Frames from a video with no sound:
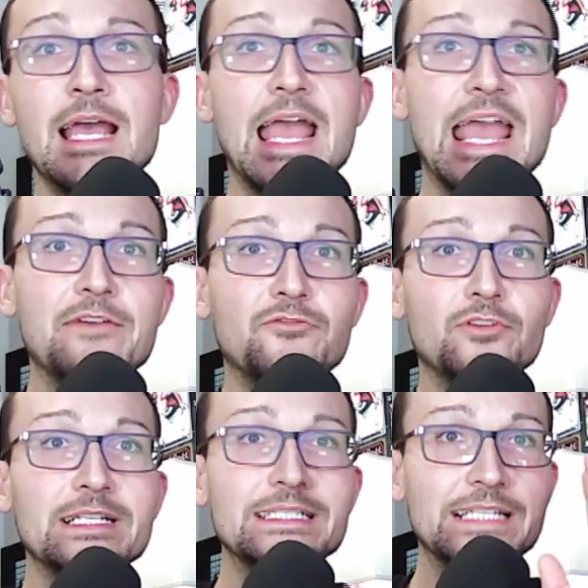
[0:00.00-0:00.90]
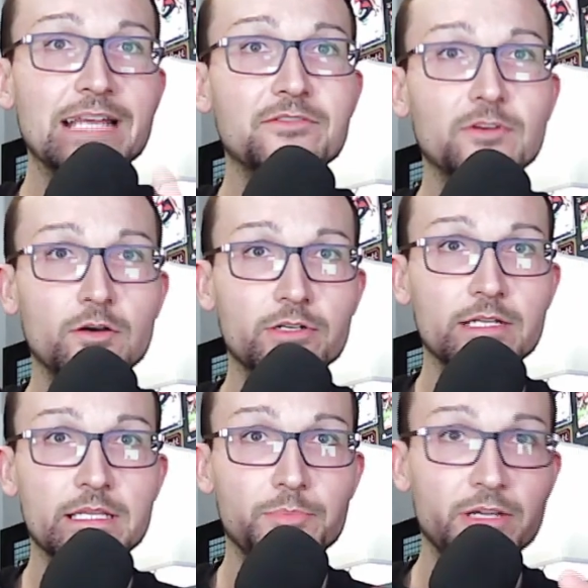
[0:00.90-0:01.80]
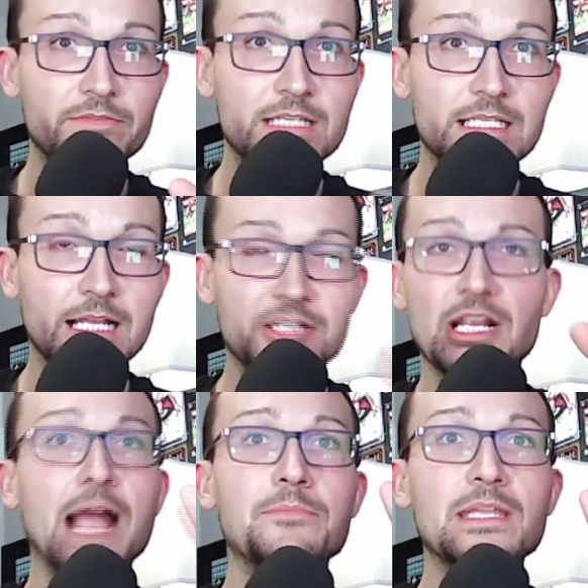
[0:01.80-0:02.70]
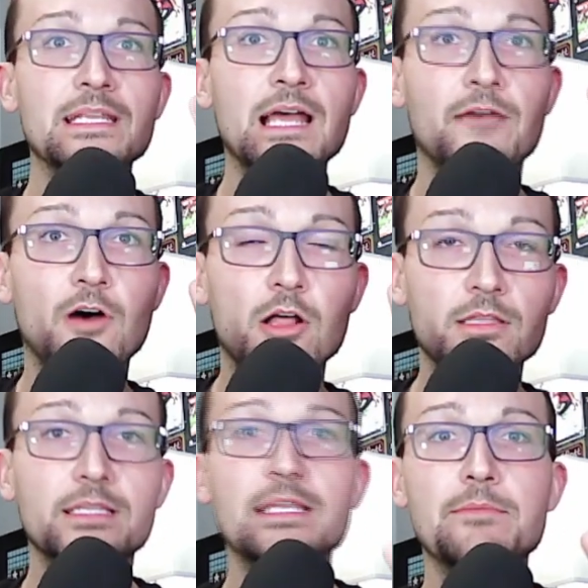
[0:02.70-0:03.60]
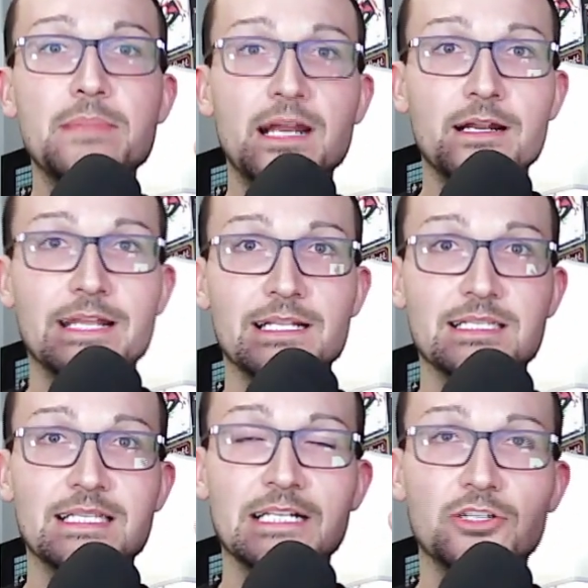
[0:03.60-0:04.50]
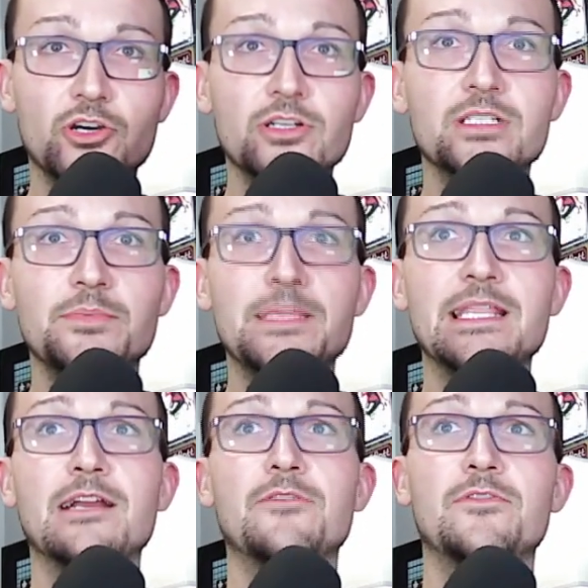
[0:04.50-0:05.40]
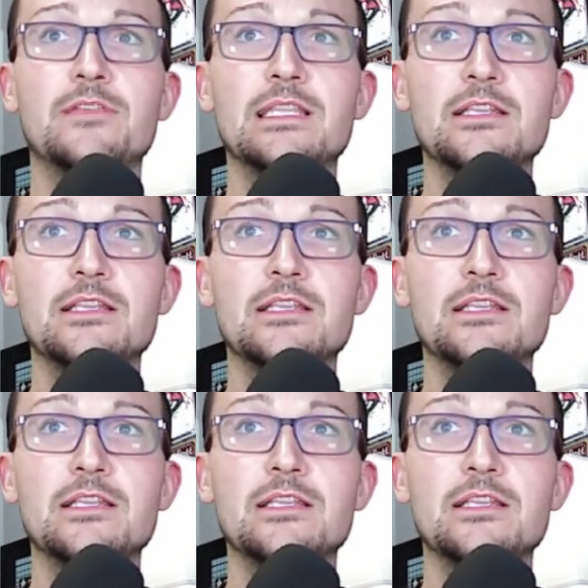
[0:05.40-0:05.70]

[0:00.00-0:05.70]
every dead voter in the previous election. I mean, of all of the Americans that couldn't be there for the